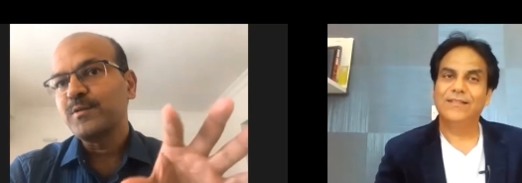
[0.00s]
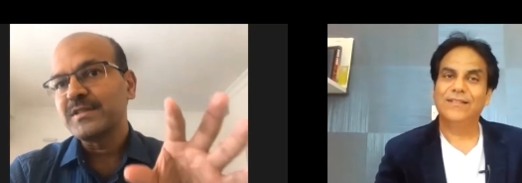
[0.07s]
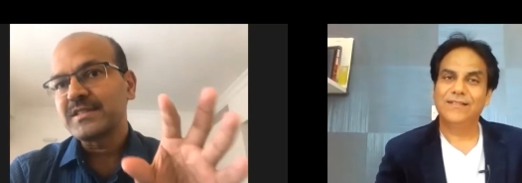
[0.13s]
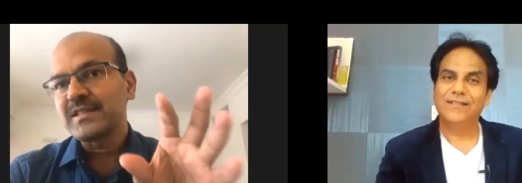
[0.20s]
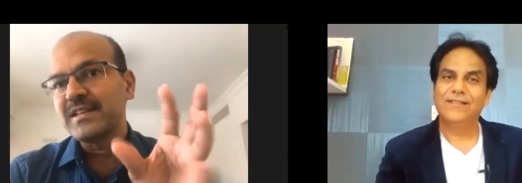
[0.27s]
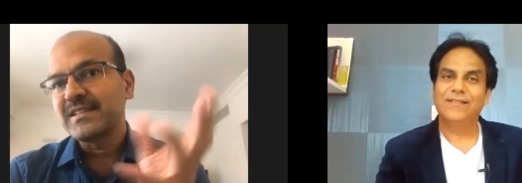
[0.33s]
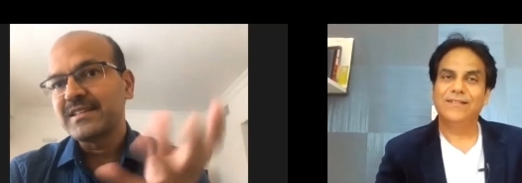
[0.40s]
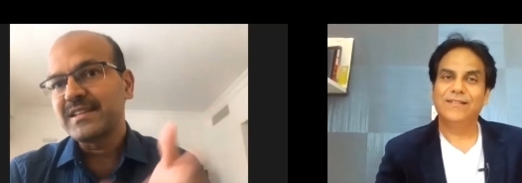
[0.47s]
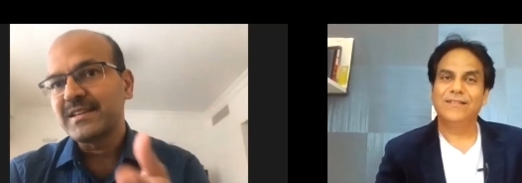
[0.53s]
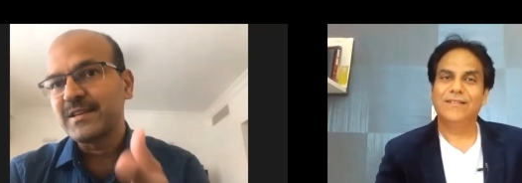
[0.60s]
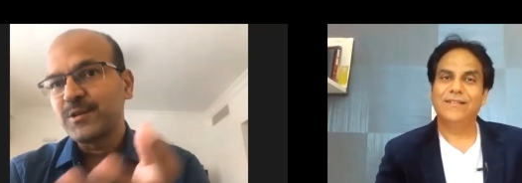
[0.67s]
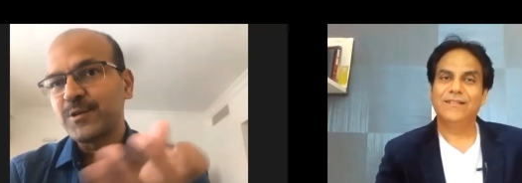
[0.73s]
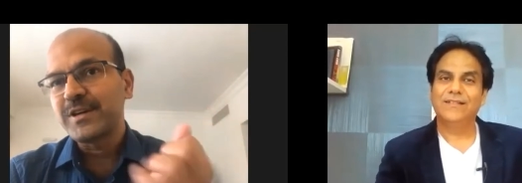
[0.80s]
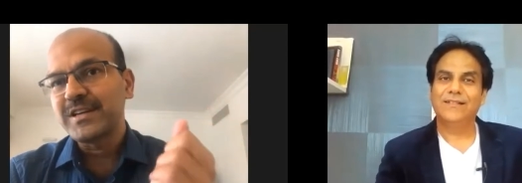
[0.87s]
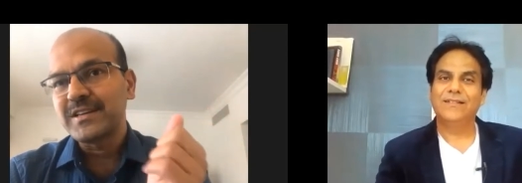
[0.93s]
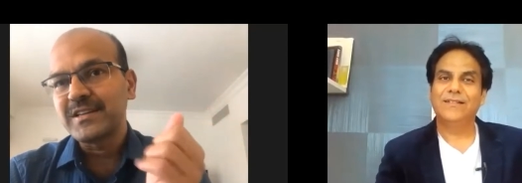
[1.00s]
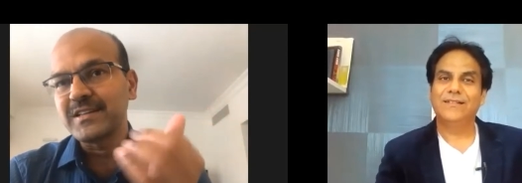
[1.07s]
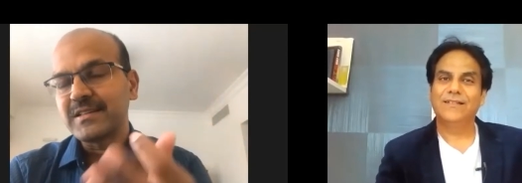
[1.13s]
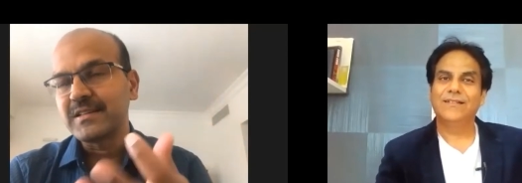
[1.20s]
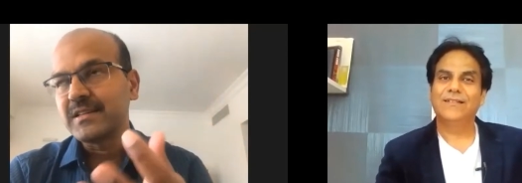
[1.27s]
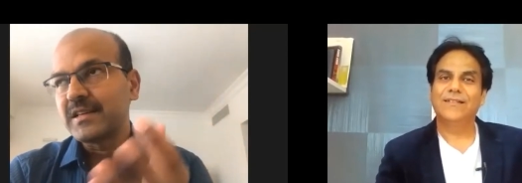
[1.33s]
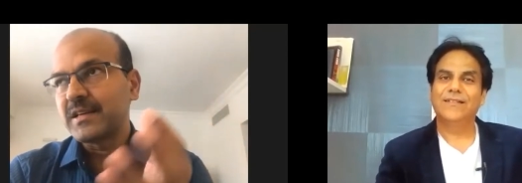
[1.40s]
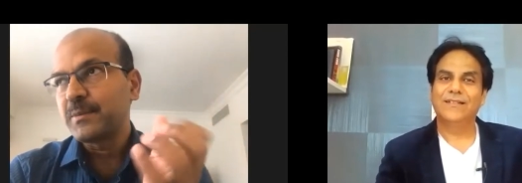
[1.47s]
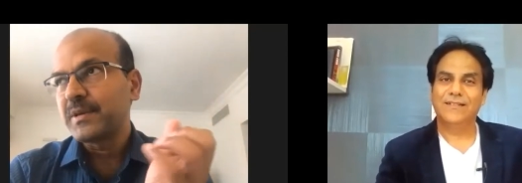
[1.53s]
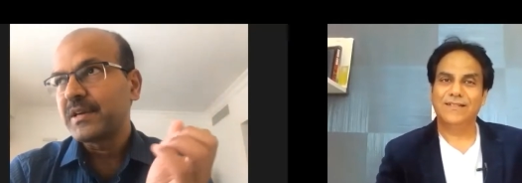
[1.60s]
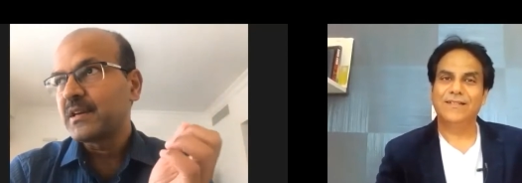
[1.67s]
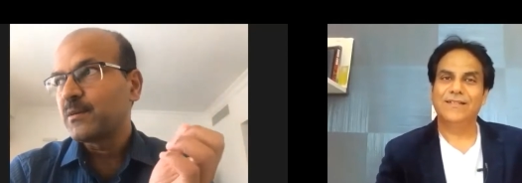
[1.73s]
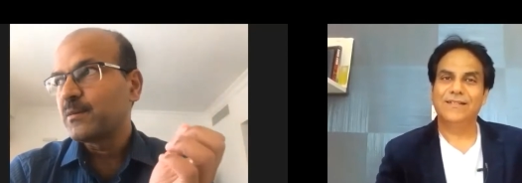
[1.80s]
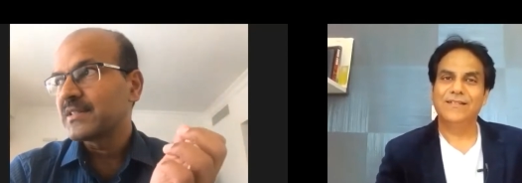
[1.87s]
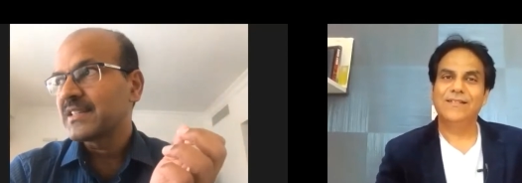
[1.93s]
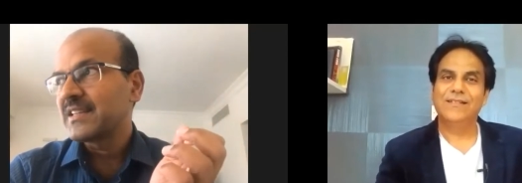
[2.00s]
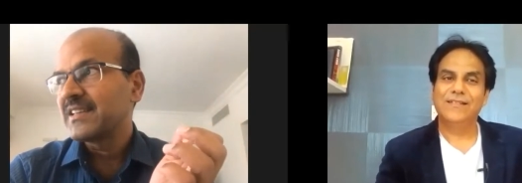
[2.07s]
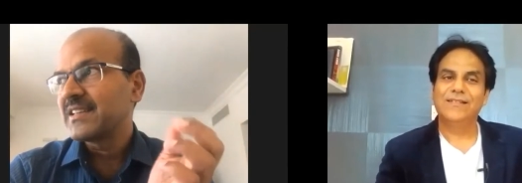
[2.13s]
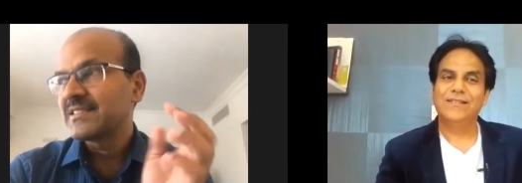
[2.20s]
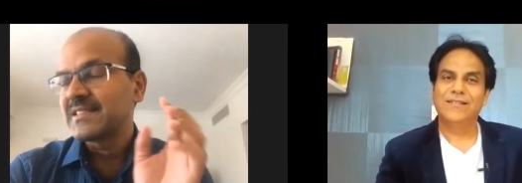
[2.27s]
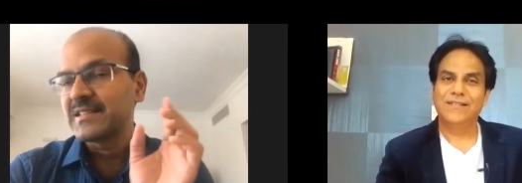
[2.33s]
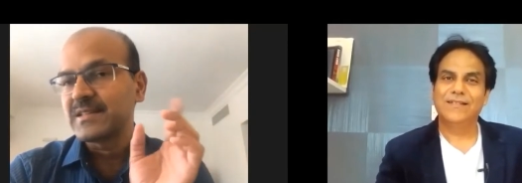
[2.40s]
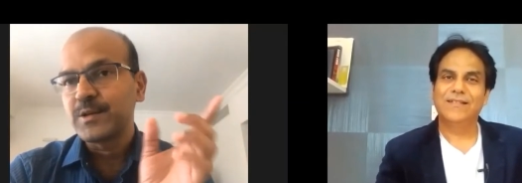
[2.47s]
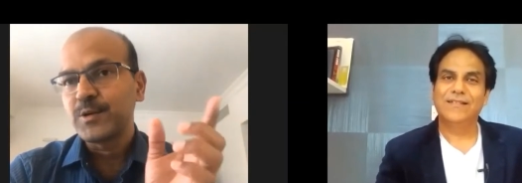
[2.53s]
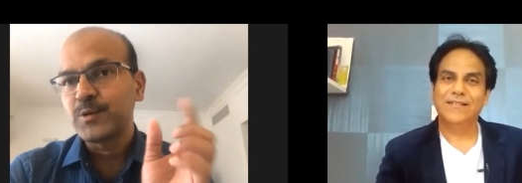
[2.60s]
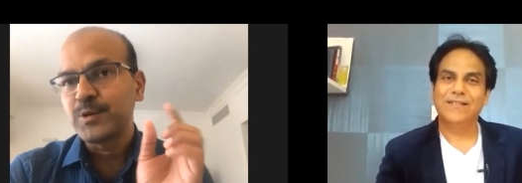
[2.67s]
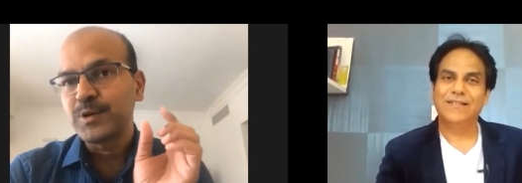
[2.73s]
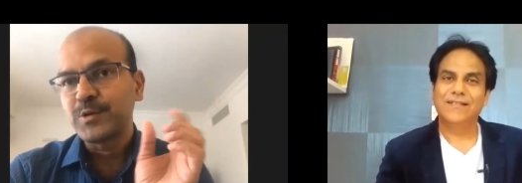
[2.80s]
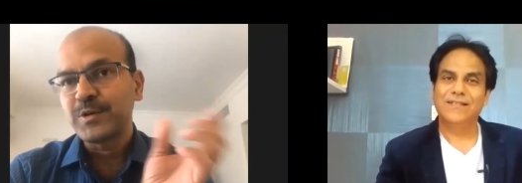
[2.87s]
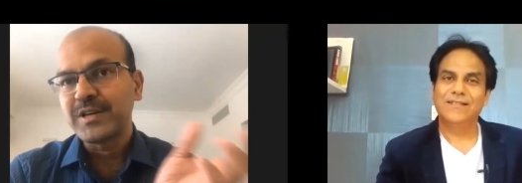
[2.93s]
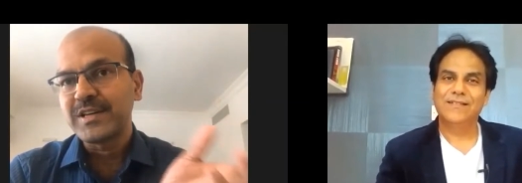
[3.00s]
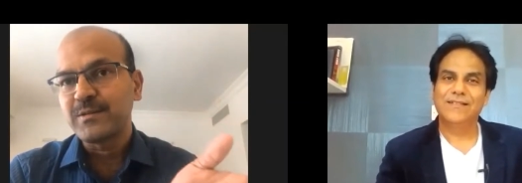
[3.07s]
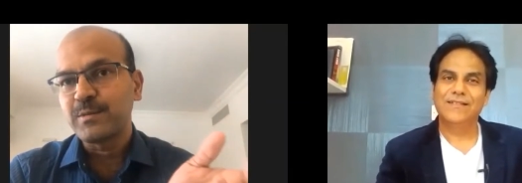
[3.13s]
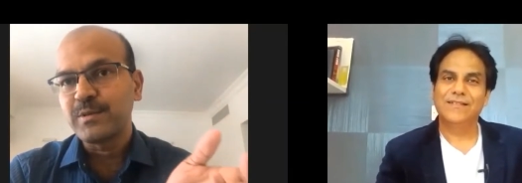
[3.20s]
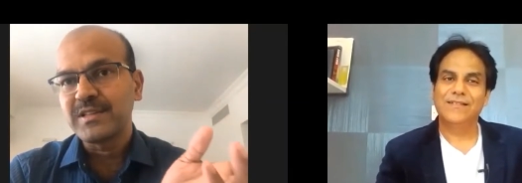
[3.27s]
Speaker 1: whistling that you get. The typical whistling is a tune you get with,